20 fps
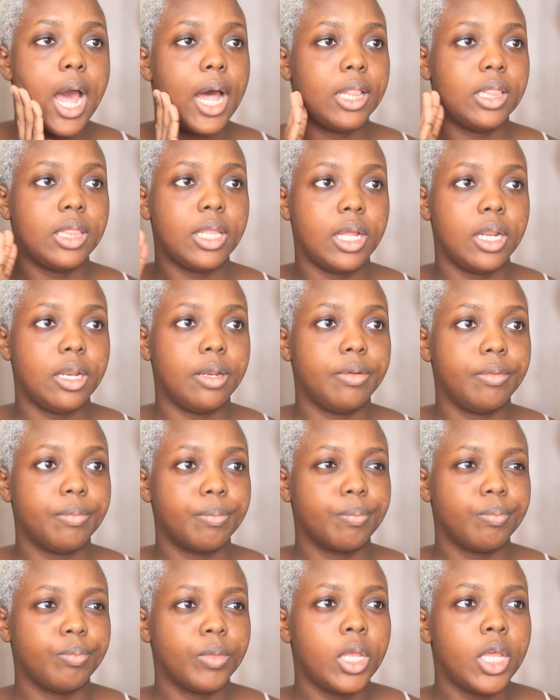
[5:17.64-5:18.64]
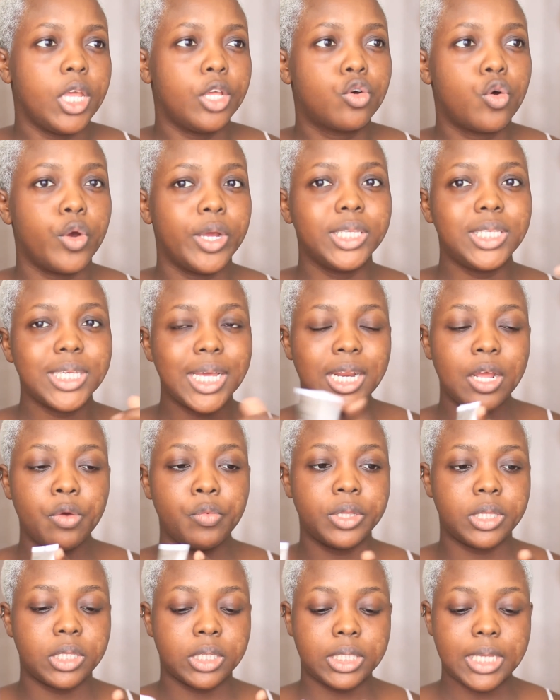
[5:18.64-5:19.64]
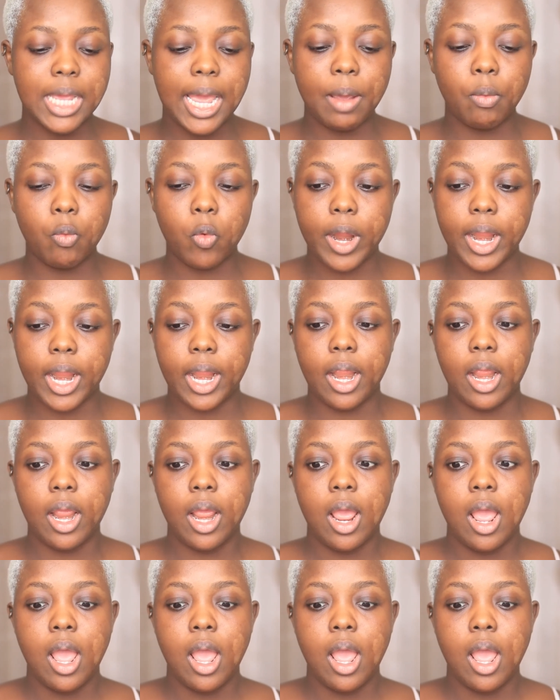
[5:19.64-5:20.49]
And then it coincided with the time where